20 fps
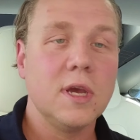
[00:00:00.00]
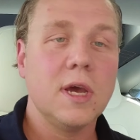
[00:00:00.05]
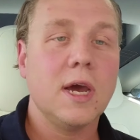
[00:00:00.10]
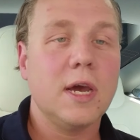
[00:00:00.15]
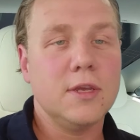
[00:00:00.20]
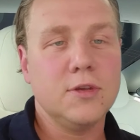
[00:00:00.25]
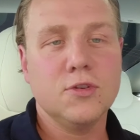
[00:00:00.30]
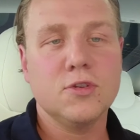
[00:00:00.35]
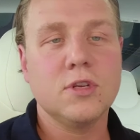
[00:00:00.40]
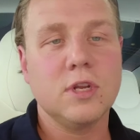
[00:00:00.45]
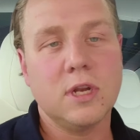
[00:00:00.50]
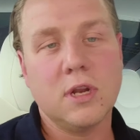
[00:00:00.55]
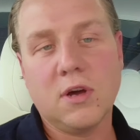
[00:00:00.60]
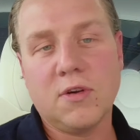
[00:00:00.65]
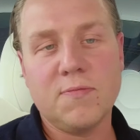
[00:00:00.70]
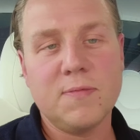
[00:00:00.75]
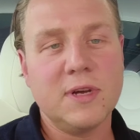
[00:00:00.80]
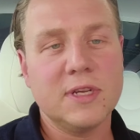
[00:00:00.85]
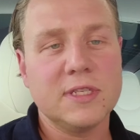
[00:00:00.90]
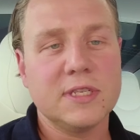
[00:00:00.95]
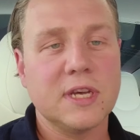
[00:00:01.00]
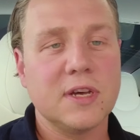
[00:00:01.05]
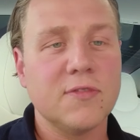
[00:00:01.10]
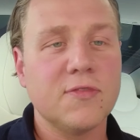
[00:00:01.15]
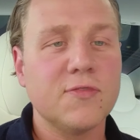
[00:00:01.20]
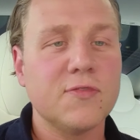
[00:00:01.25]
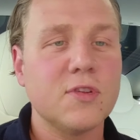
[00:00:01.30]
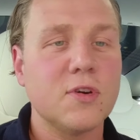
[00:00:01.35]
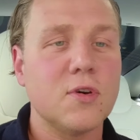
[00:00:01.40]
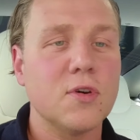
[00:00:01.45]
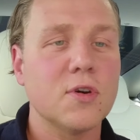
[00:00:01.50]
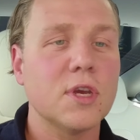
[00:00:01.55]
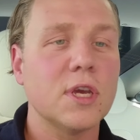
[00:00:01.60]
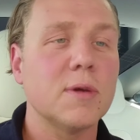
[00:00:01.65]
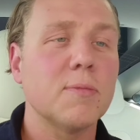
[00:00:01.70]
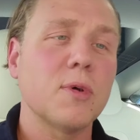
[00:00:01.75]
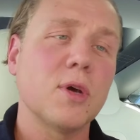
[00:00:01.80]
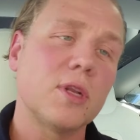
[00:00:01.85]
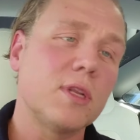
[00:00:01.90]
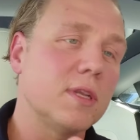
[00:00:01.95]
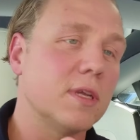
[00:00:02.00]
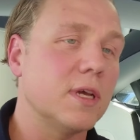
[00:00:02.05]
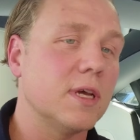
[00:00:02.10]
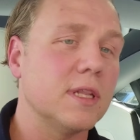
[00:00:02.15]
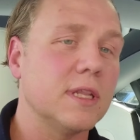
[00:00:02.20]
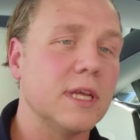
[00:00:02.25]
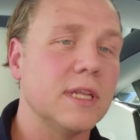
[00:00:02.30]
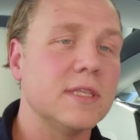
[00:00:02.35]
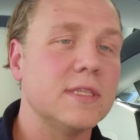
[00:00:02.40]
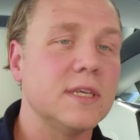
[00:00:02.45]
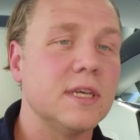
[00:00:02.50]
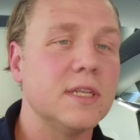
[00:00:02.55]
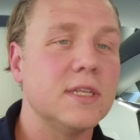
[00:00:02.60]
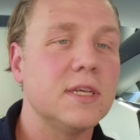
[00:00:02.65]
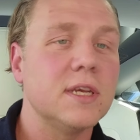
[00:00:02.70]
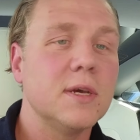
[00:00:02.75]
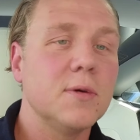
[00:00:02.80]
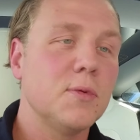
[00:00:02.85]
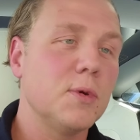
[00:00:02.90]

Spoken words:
I usually love myself talking, but that's it.